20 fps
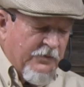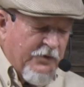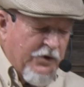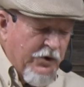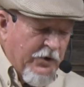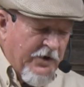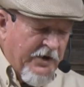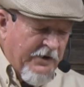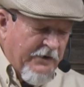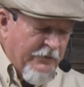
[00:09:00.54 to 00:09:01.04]

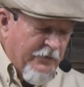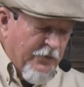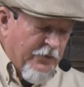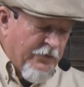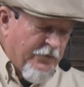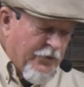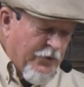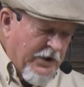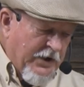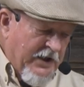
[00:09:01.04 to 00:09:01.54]
doing it
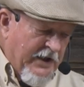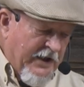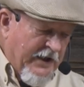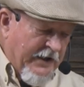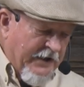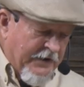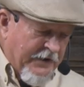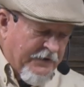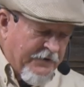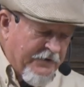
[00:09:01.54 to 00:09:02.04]

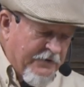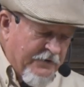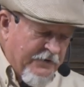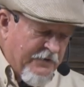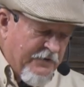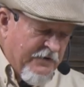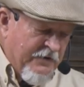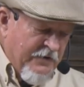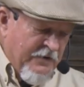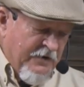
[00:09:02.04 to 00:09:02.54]
freehand.
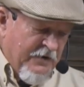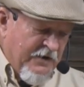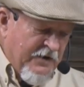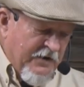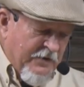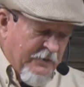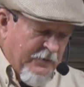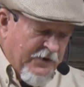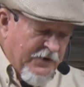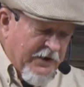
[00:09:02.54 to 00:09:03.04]

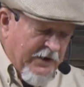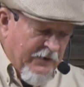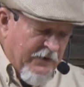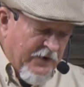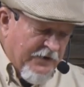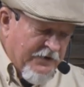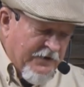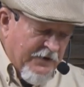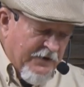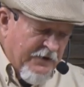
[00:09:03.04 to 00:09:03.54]
But that
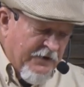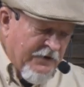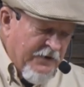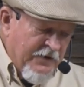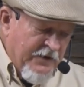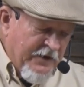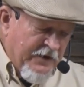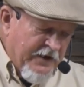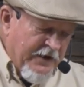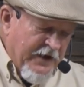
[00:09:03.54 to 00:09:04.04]
right there.
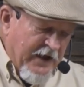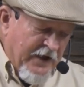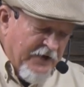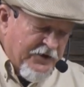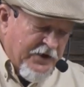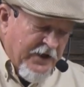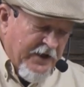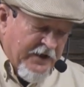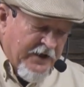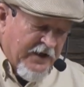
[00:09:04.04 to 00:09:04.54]
And I'll
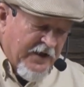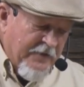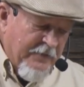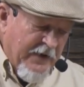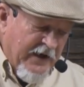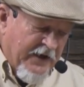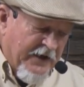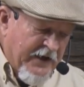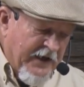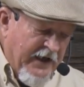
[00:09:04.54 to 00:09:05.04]
take it
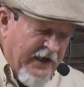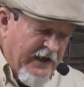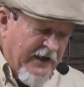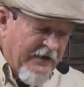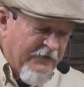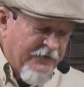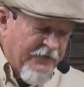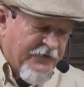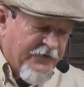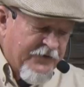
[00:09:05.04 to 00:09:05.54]
about
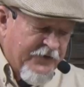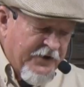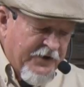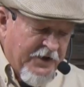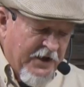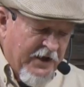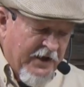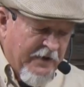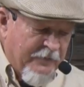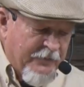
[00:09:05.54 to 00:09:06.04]
half the
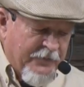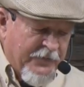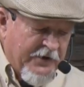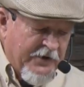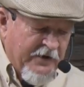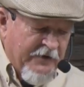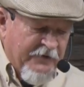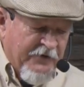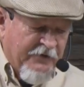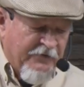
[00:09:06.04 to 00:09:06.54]
depth
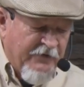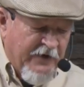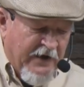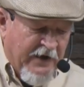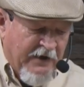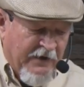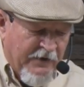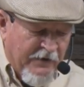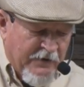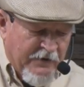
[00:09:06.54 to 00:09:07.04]
of the
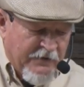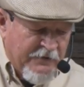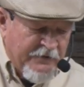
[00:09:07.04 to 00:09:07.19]
file.